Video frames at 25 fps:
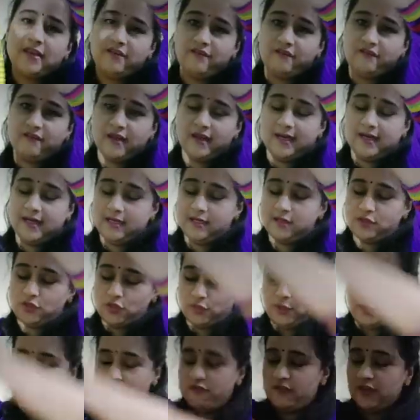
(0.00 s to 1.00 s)
I find it
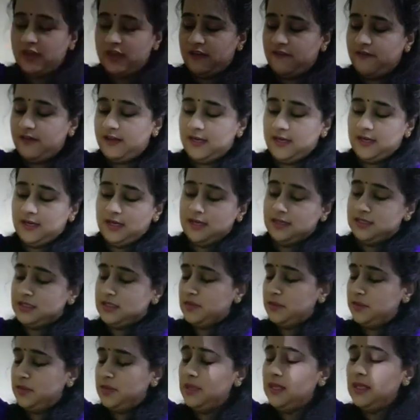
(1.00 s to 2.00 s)
to be very, very
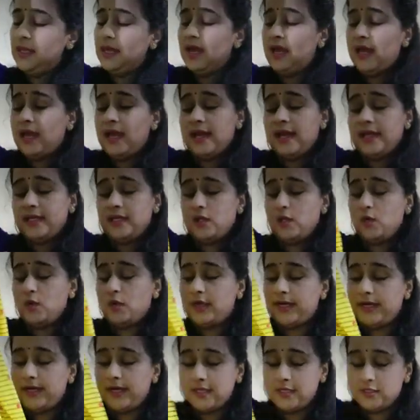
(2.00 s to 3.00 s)
reasonable. And the
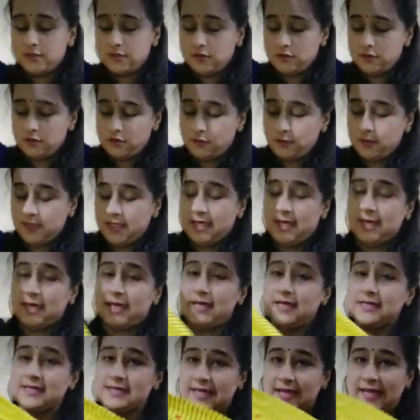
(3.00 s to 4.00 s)
quality is also very nice.